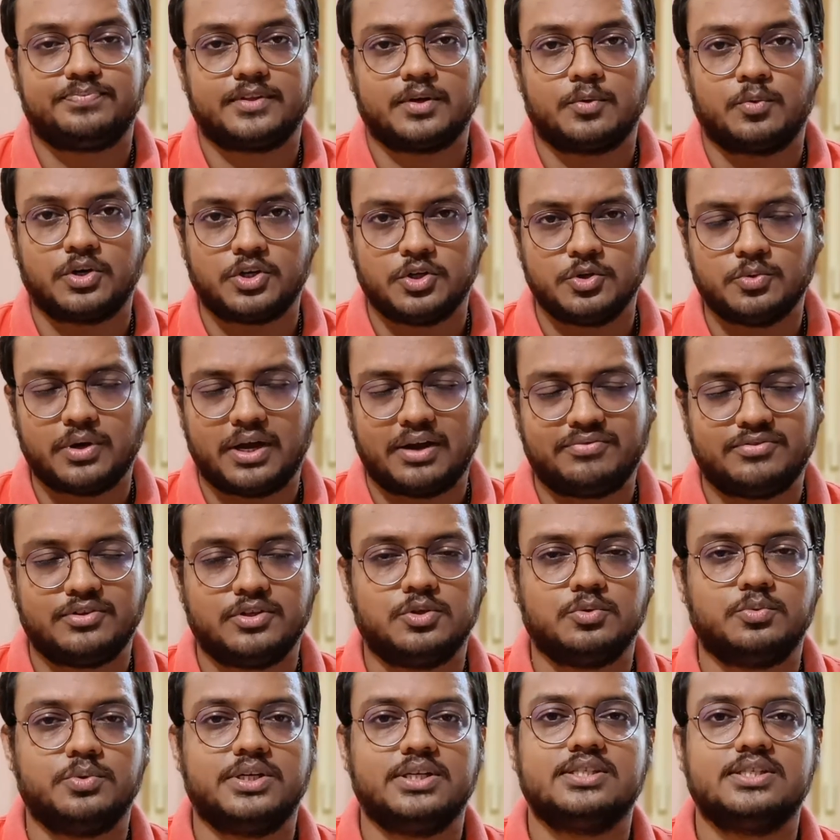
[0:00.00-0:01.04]
What you have to
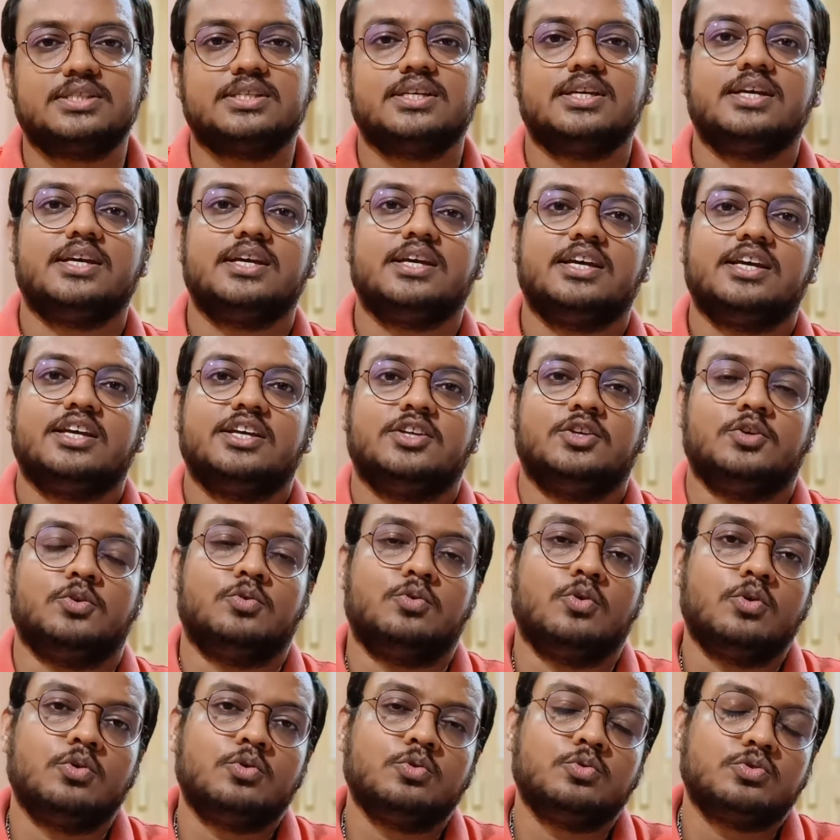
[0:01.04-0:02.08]
do is, you
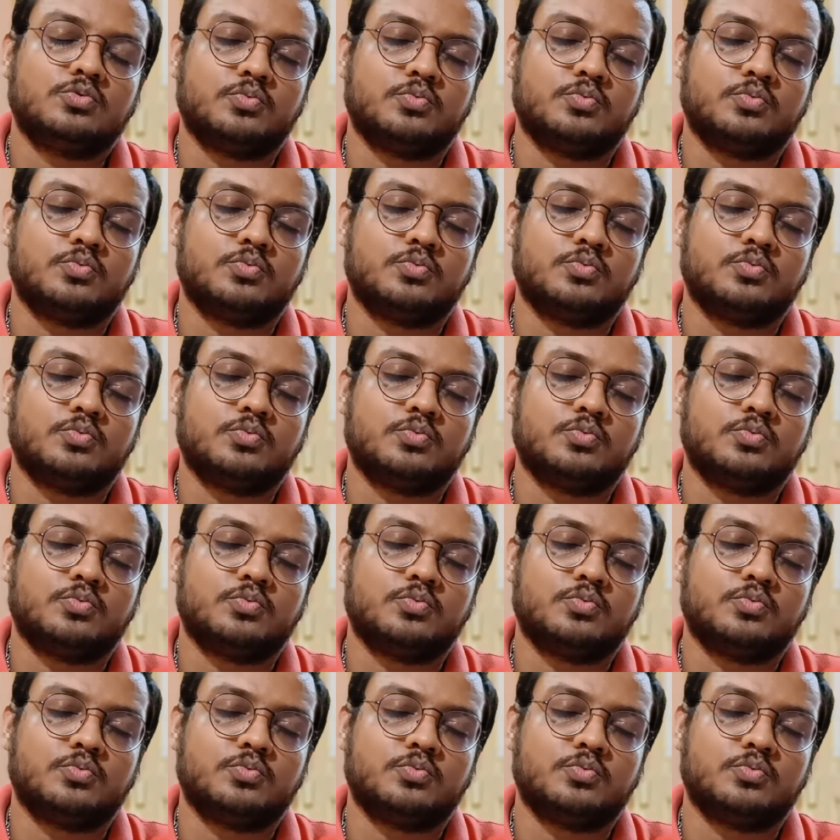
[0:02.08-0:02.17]
go to